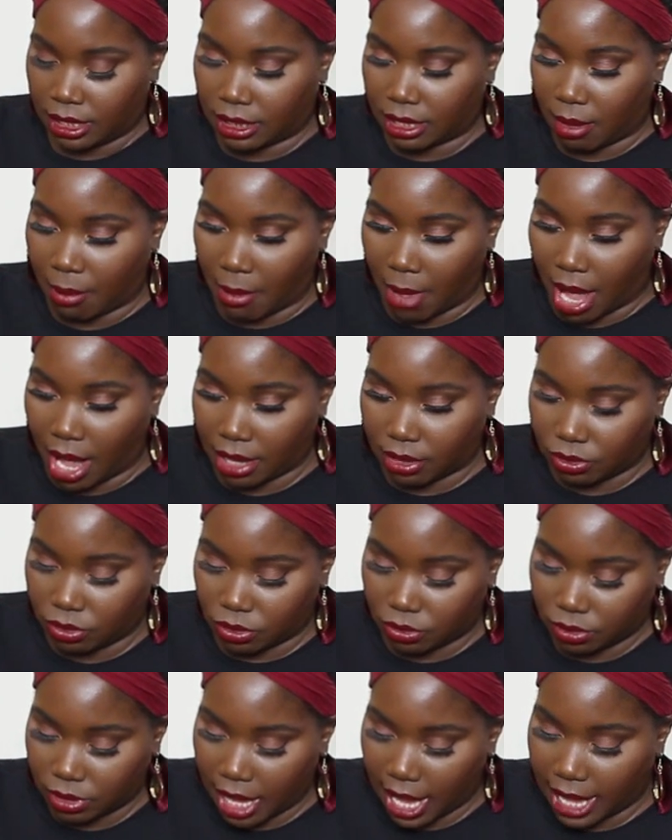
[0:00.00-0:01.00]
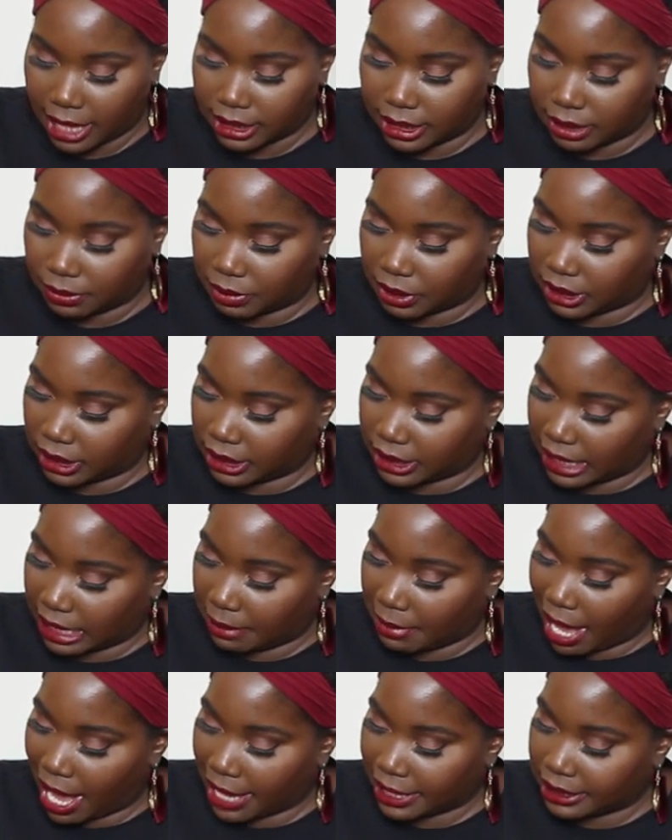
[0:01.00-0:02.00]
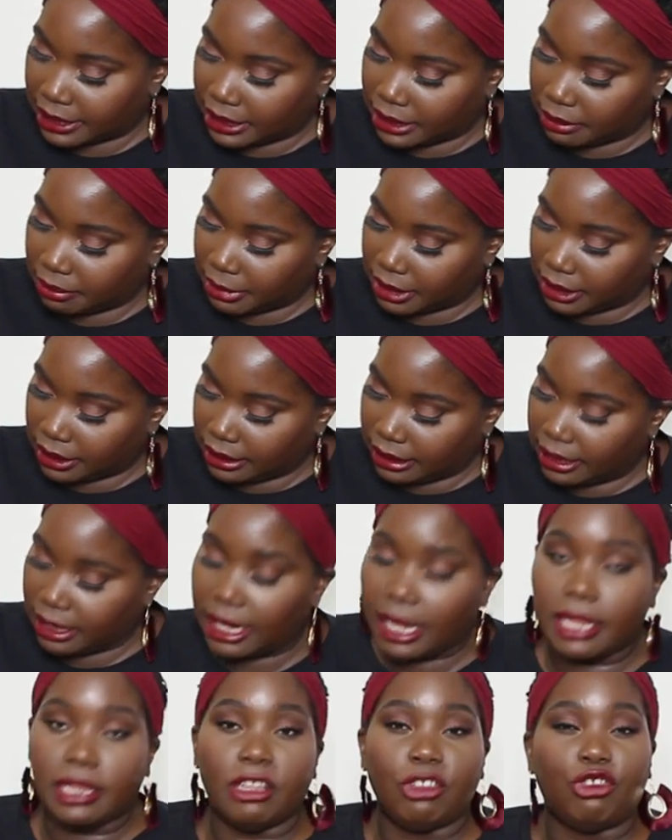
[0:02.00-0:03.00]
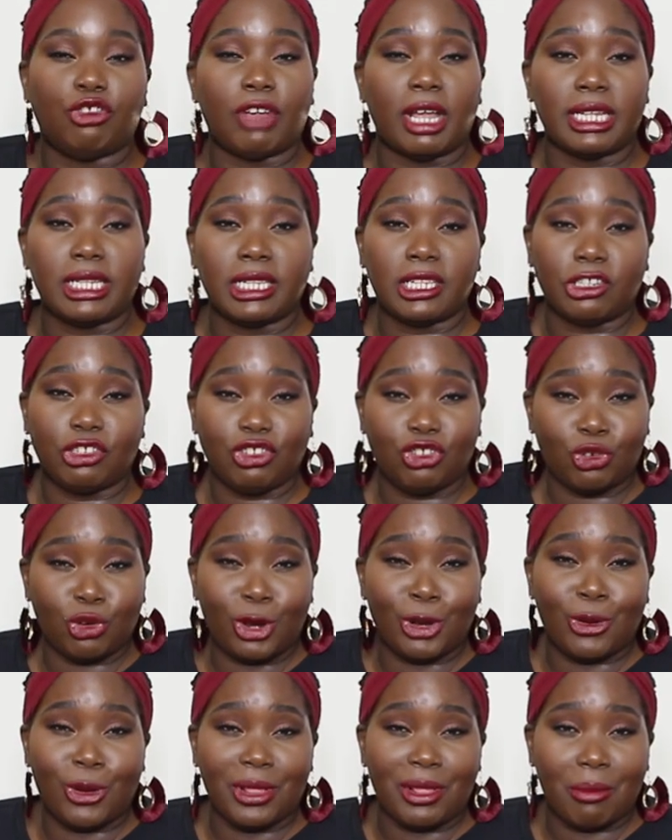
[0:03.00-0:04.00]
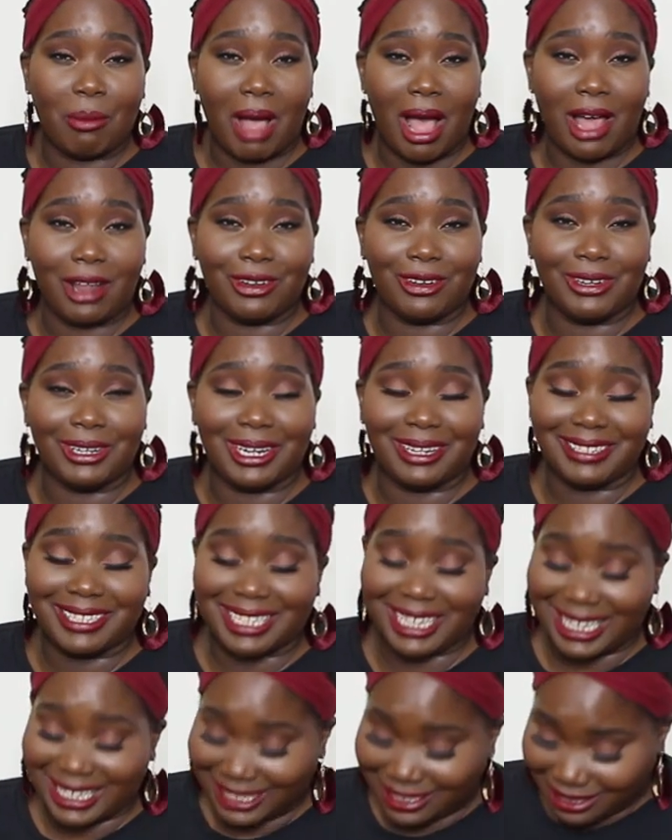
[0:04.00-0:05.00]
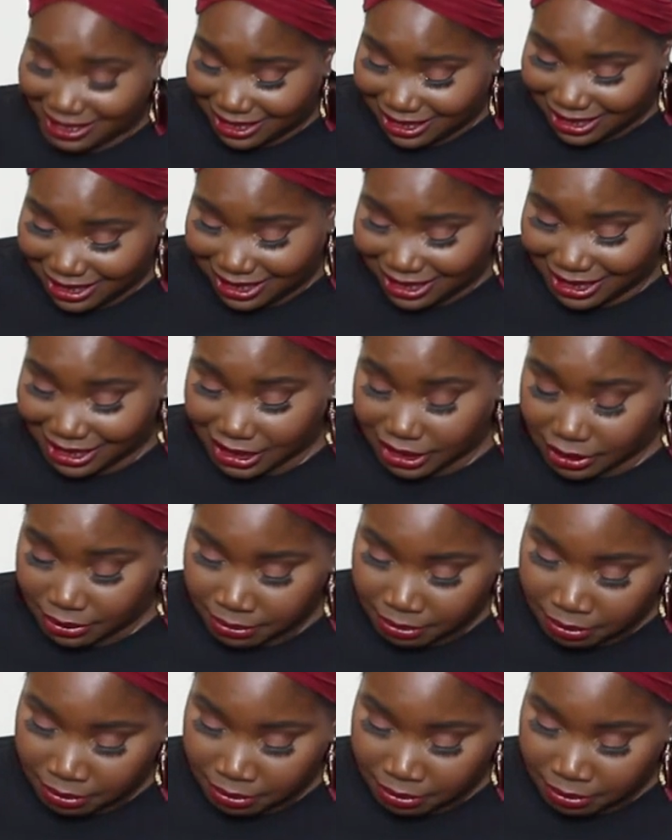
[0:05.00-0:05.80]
the model had was the same height as me and the dress looked short on the model, and I was like, ugh.